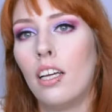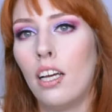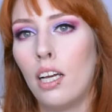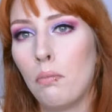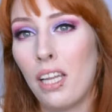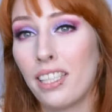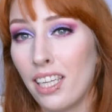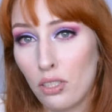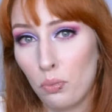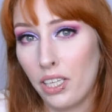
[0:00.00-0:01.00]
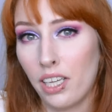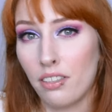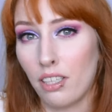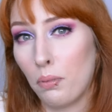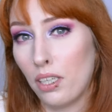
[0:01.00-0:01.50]
Um, like next
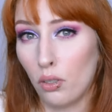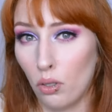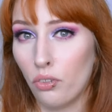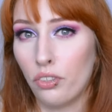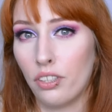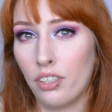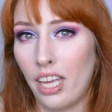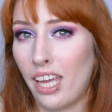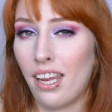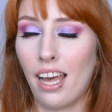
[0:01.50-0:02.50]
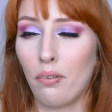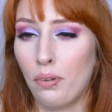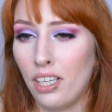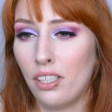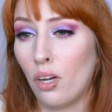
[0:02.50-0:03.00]
weekend I'll be in London and I
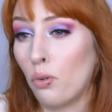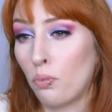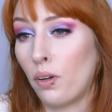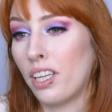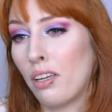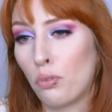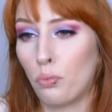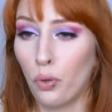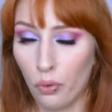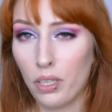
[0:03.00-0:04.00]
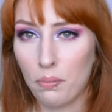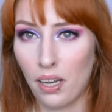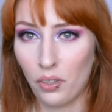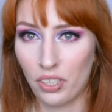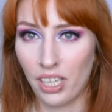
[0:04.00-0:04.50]
really don't want to have to worry
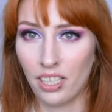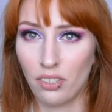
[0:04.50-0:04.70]
about it then.